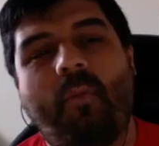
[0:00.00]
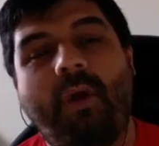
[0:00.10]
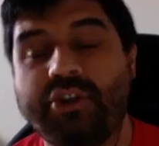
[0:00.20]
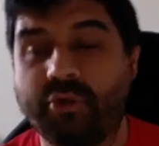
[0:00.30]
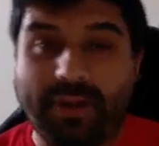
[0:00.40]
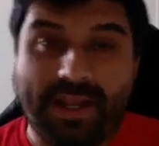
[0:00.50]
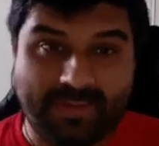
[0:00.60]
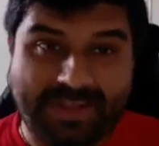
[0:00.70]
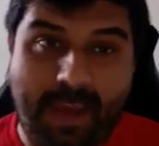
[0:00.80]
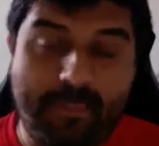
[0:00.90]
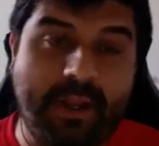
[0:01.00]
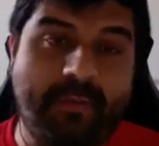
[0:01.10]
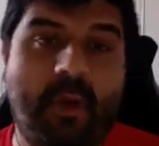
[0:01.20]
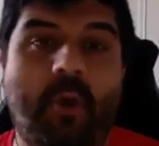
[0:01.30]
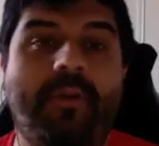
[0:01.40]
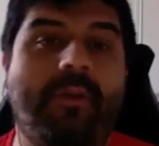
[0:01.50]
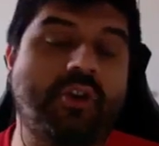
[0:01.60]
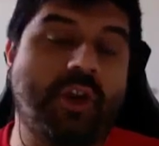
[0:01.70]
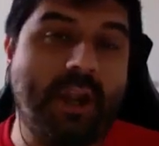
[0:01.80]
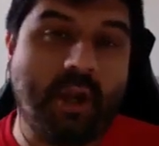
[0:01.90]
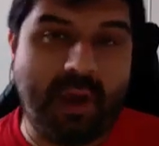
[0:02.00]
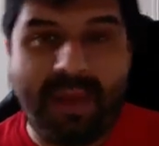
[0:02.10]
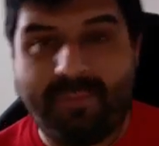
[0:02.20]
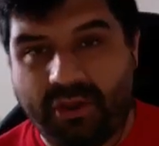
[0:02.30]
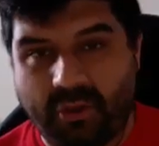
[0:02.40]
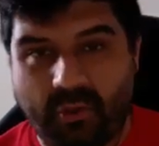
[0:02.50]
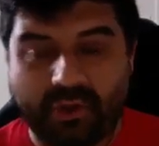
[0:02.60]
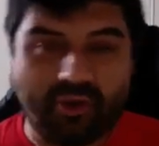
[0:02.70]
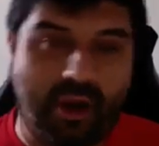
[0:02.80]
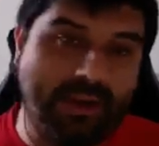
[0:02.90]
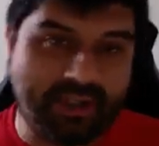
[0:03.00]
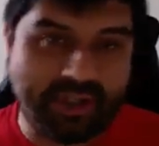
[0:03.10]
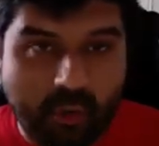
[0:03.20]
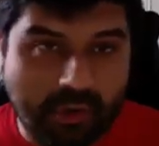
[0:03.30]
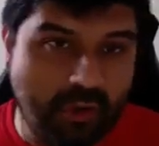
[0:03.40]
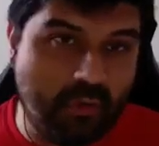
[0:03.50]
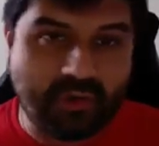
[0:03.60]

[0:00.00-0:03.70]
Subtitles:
Once you realize what's happening, though, that they're trying to grab at you and trying to choke you,